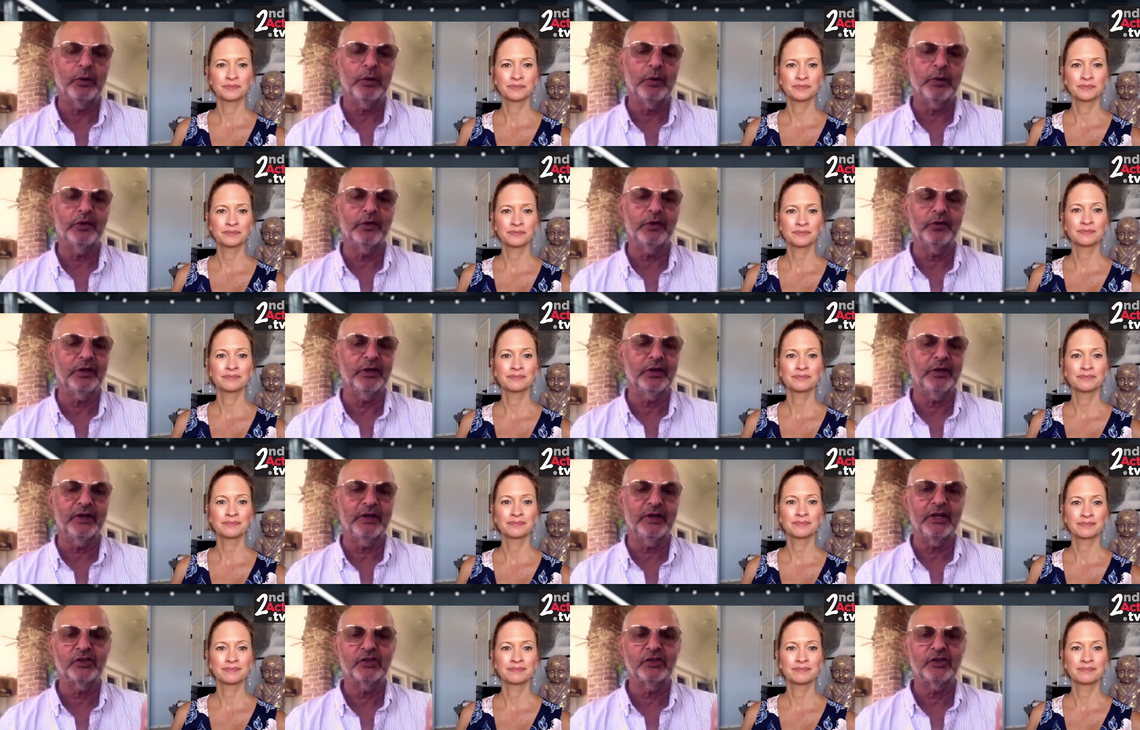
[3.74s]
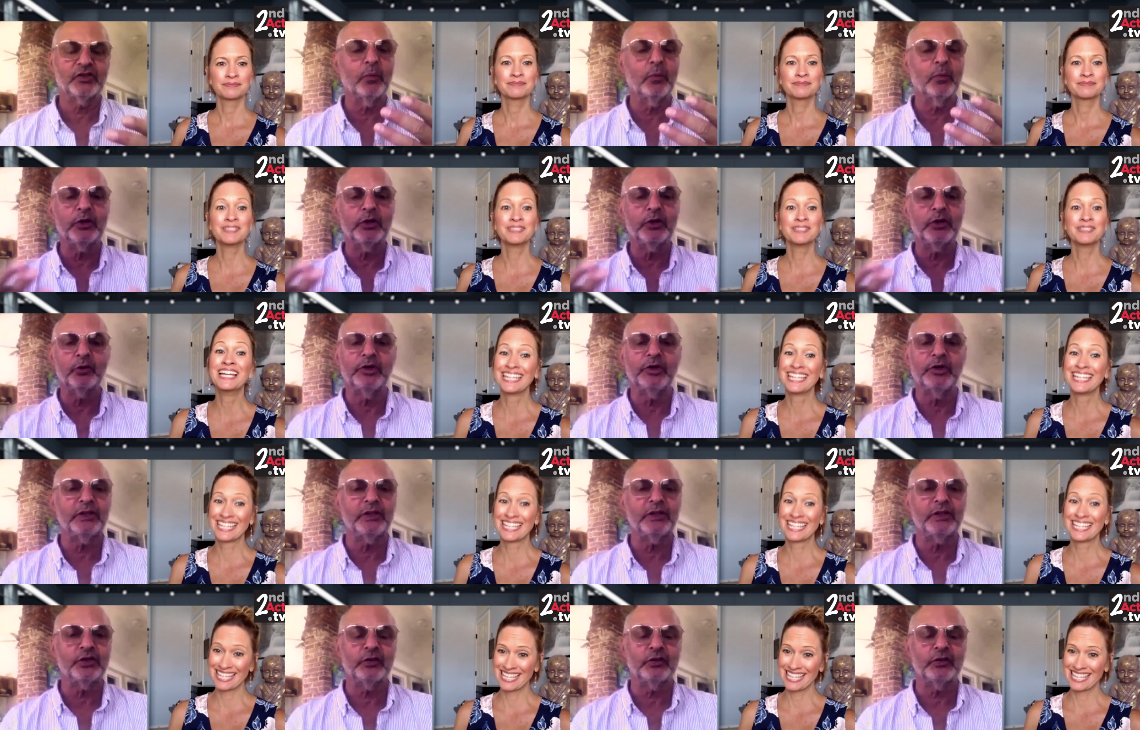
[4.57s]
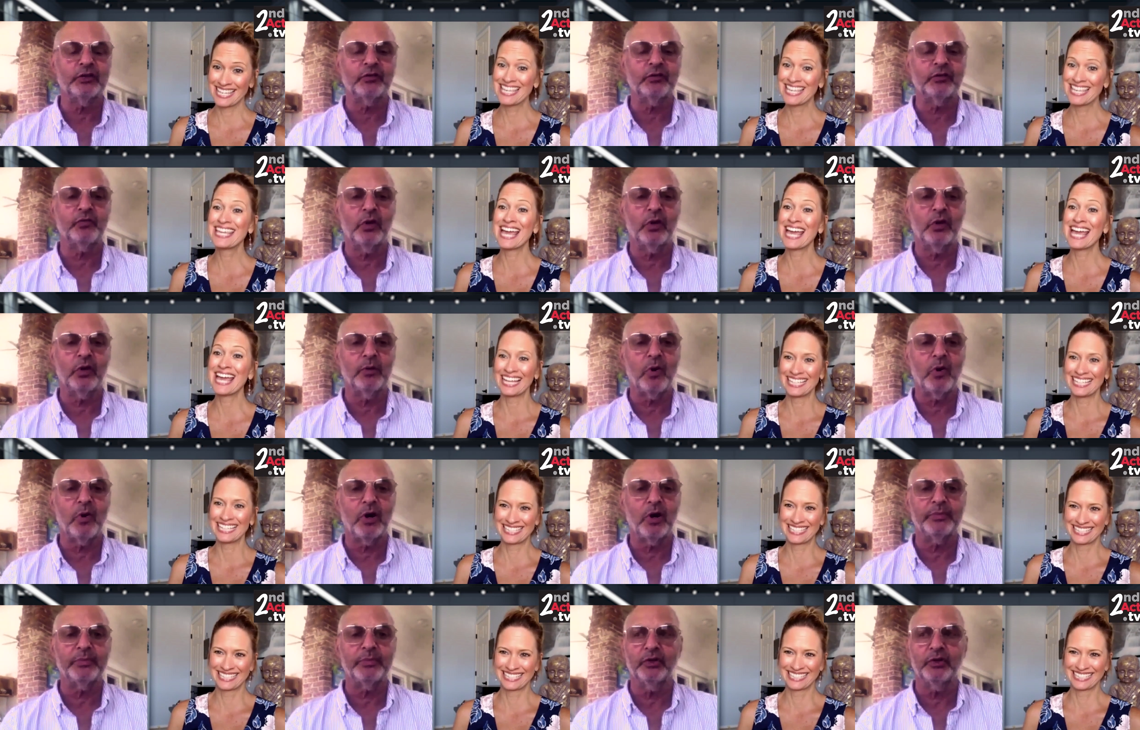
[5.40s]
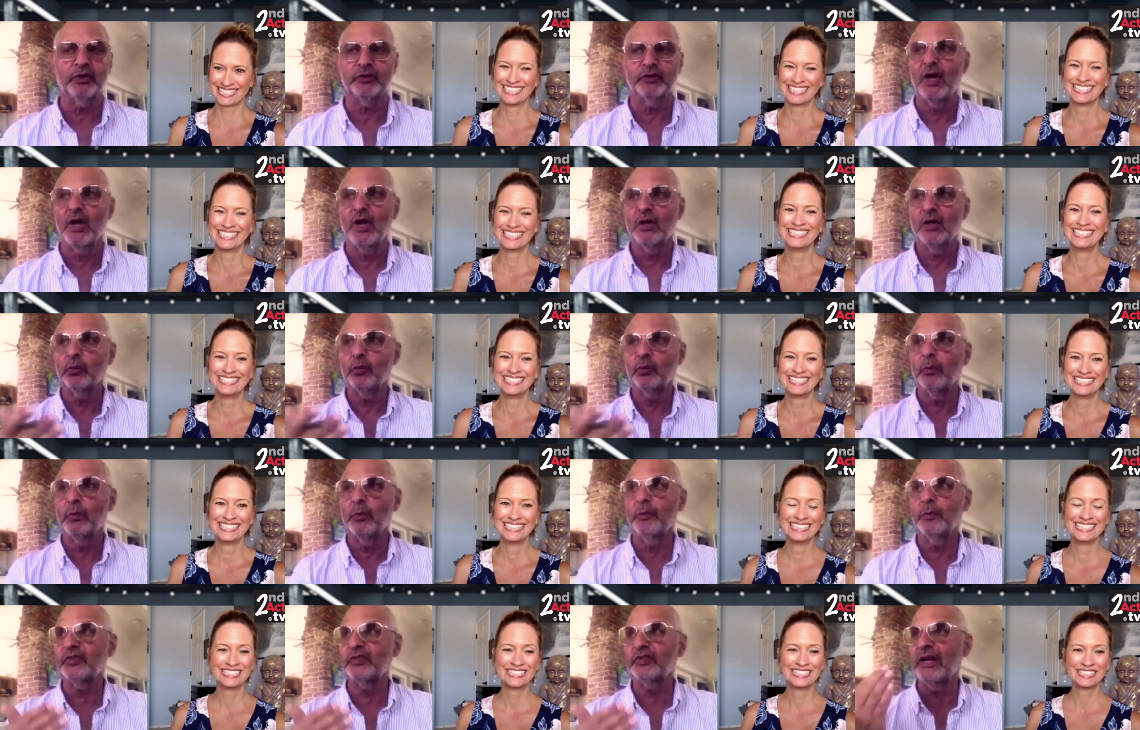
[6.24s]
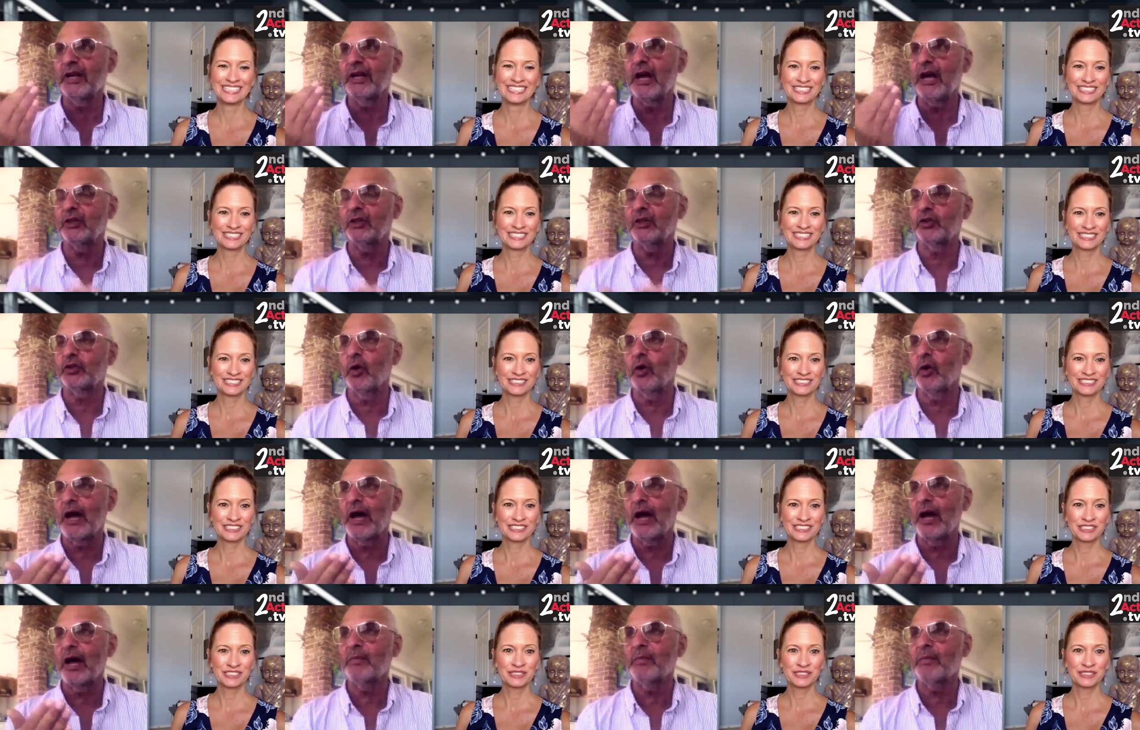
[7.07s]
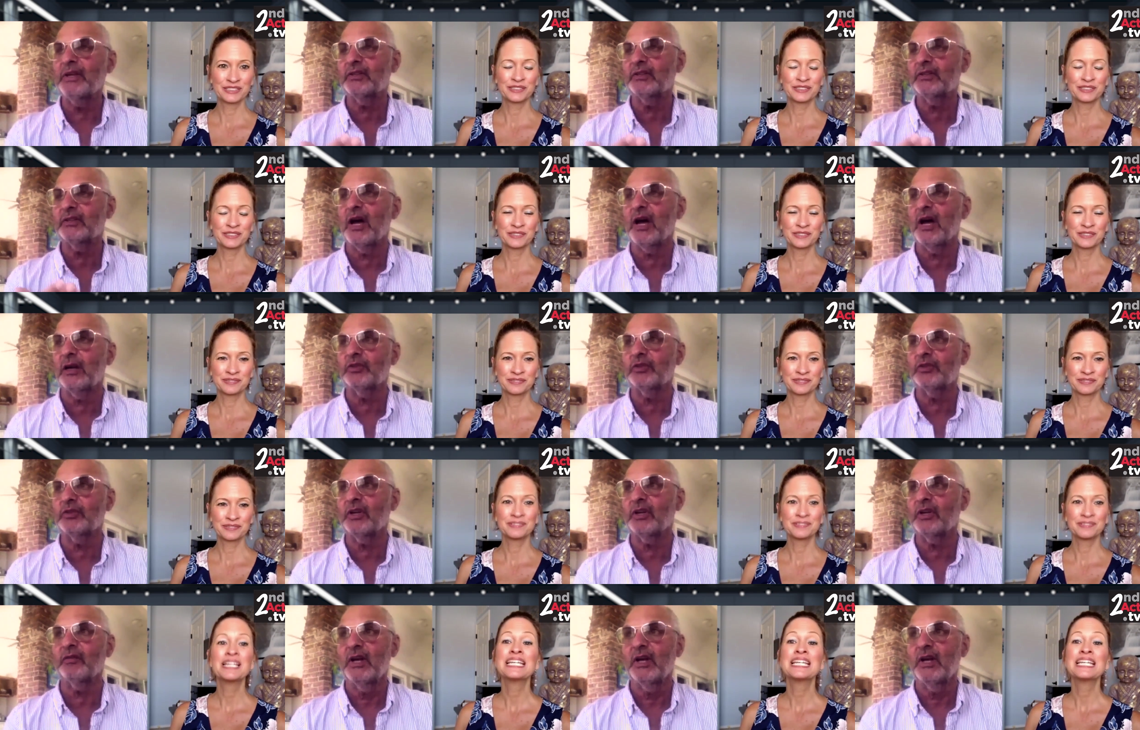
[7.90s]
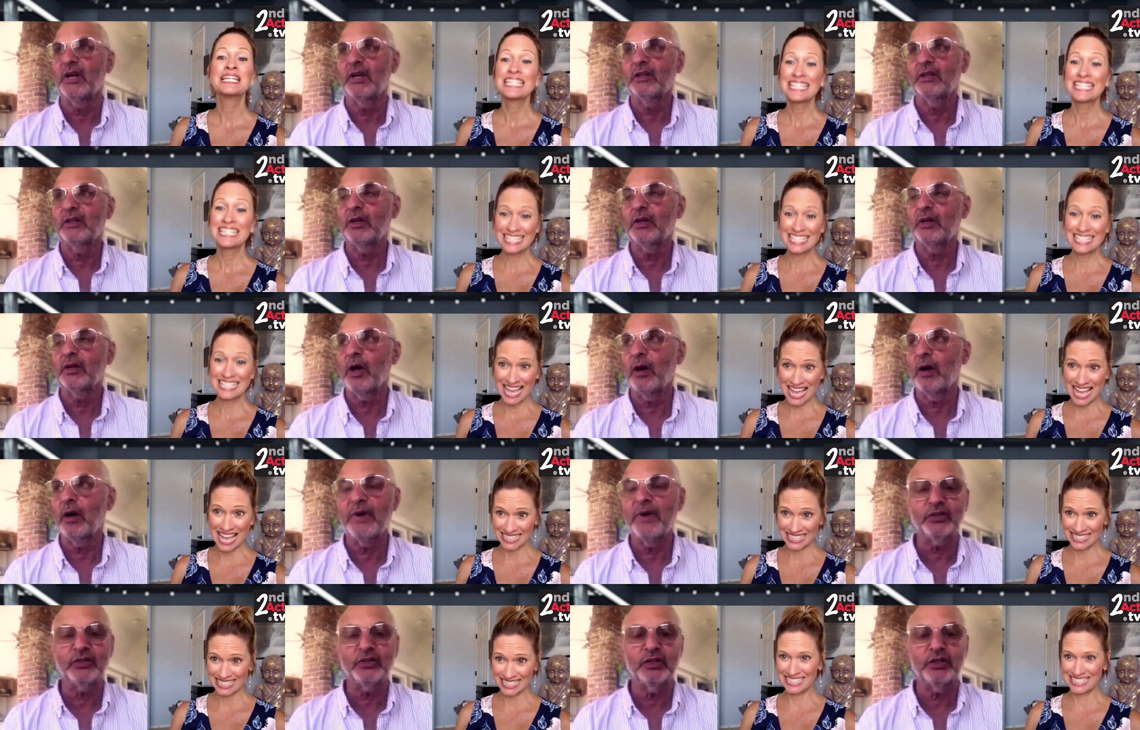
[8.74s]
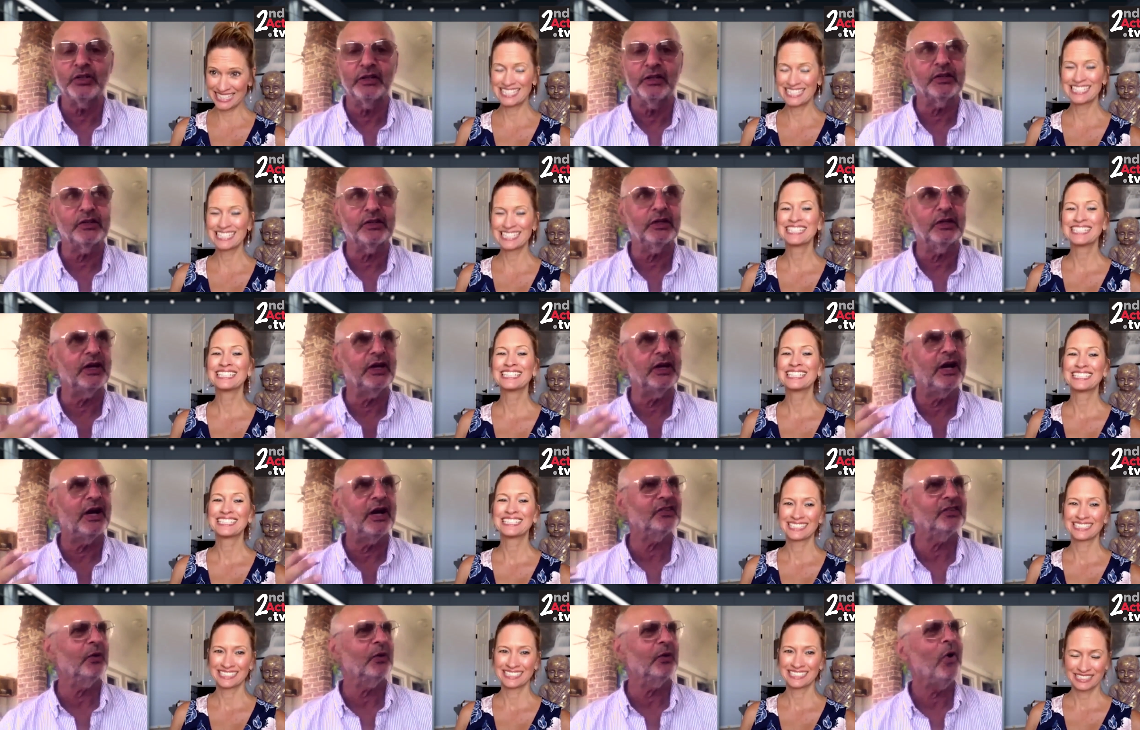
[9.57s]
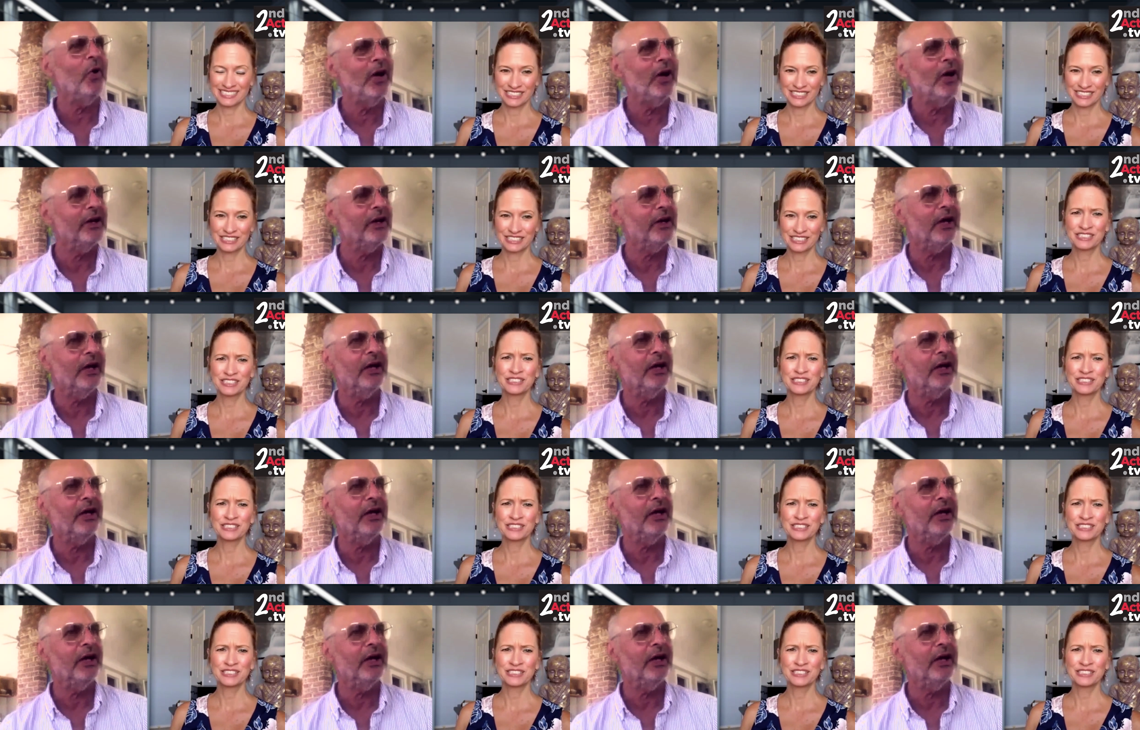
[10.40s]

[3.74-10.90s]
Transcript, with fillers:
Speaker 1: that women are giving. So many relationships fall apart because the woman is saying, I told, how many times did I, you know, yes. I mentioned this? And the guy's like, what?